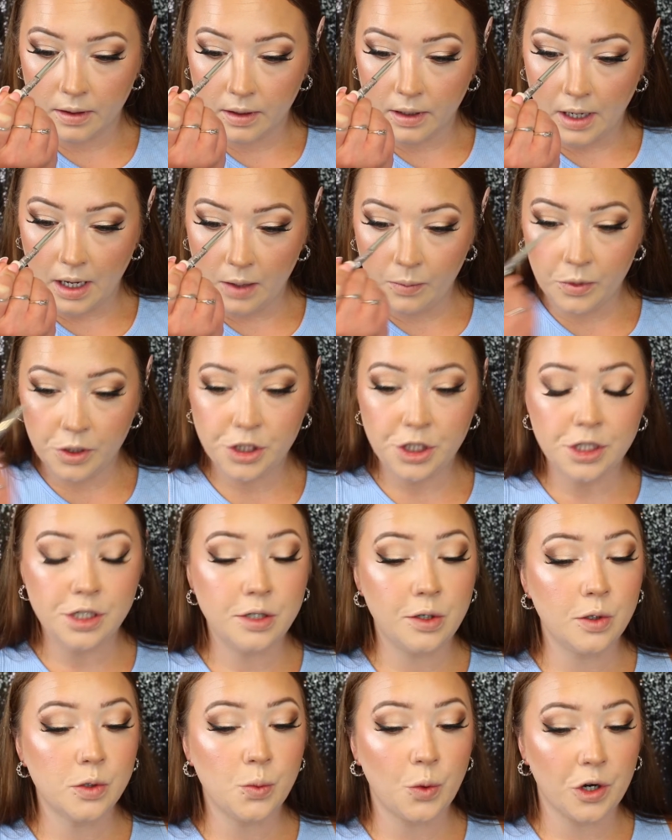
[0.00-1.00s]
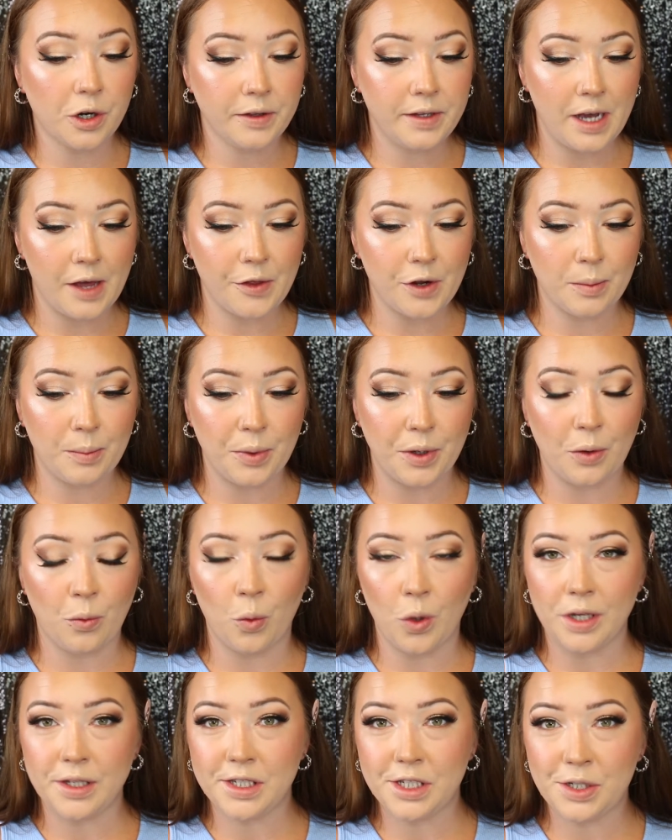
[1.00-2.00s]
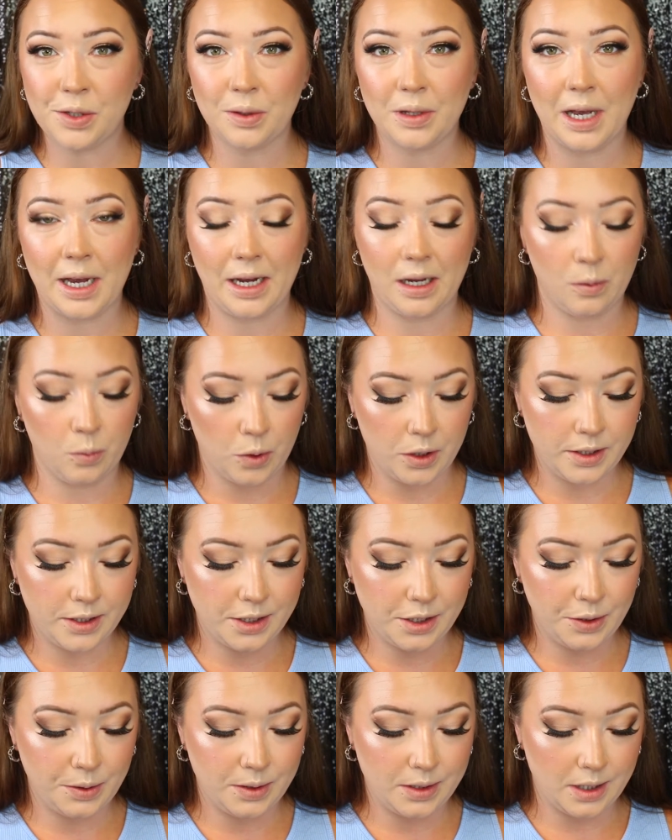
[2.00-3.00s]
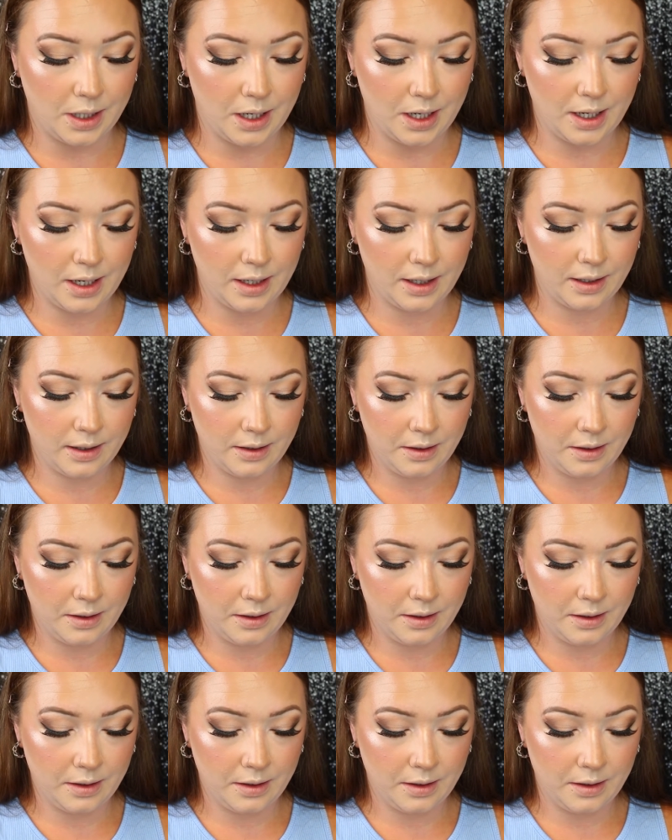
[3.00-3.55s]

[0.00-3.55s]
I would just use one or the other, but one's too light and one's too dark.